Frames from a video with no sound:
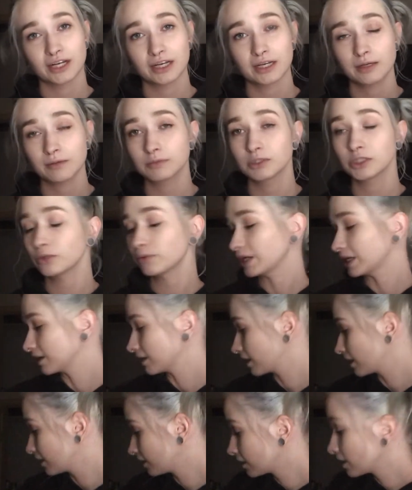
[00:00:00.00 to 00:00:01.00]
I am doing.
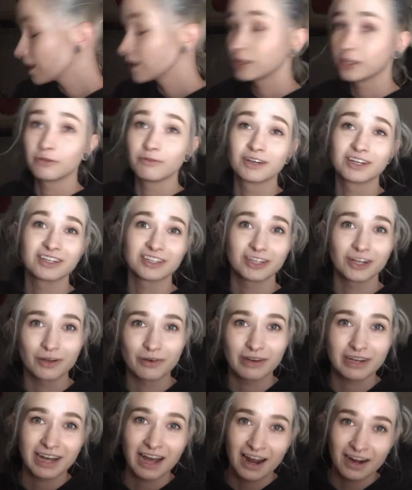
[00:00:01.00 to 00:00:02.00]
And you want to know
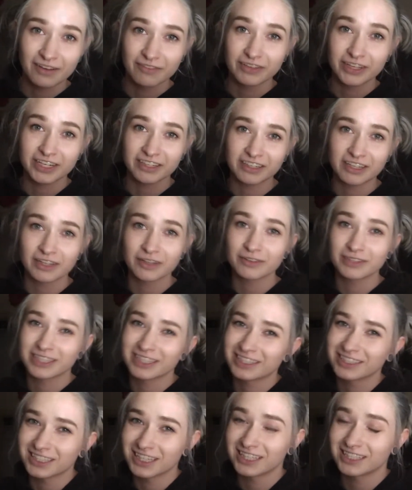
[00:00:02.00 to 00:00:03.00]
what kind of video
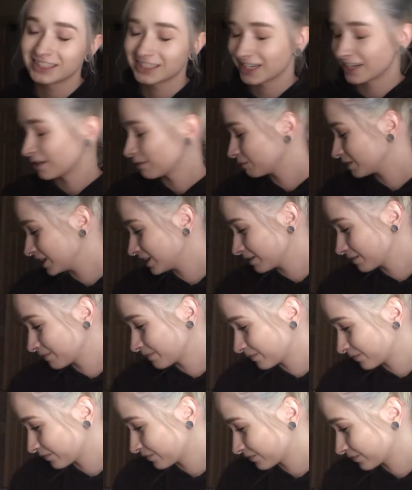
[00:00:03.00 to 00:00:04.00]
it, it's gonna be?
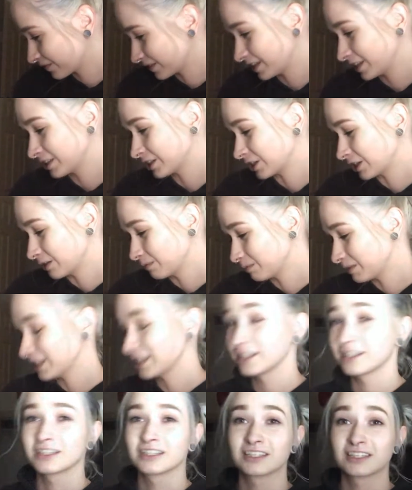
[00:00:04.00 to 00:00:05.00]
It's gonna
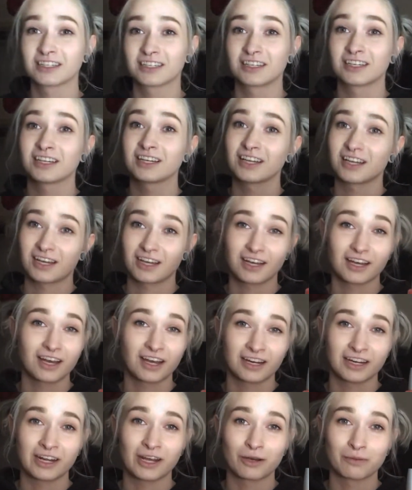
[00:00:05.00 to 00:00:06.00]
be
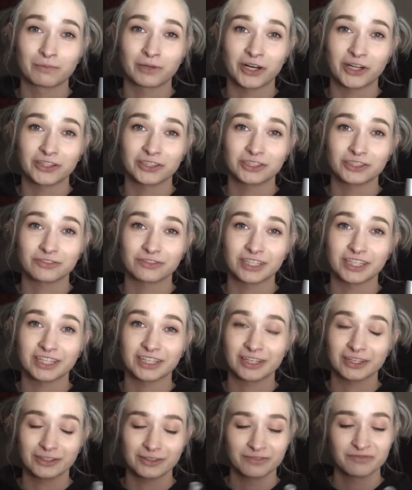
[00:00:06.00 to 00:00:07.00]
a nail polish
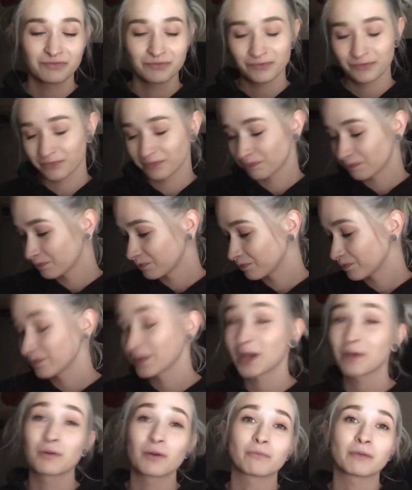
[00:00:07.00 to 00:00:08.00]
video.
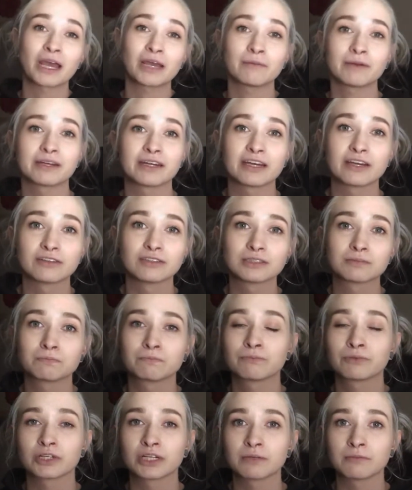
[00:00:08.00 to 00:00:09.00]
I want to paint my nails,
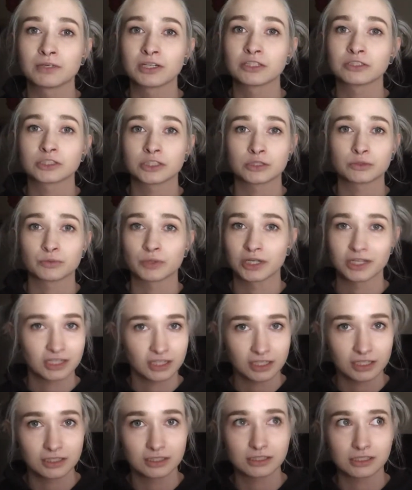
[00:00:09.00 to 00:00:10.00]
pretty much is what it
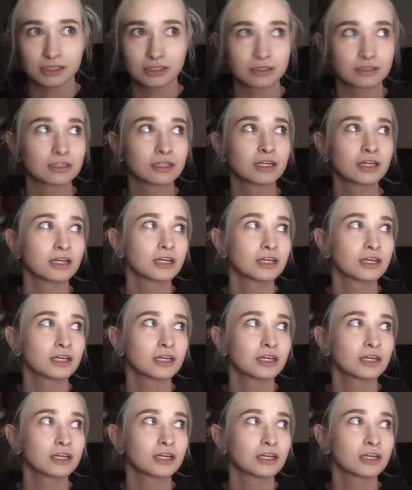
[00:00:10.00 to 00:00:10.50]
is, and